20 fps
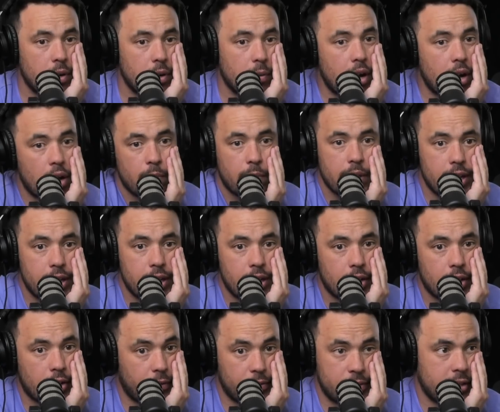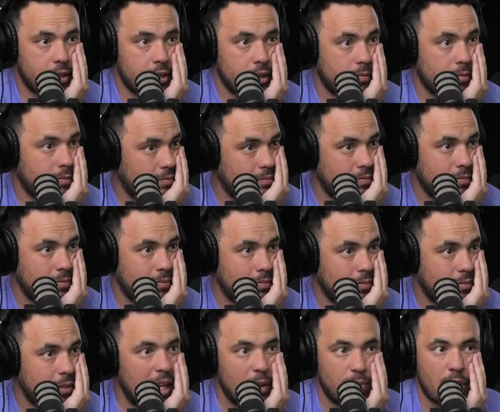going really well, but he
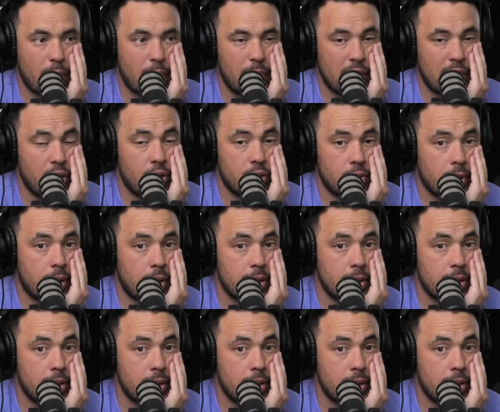probably could earn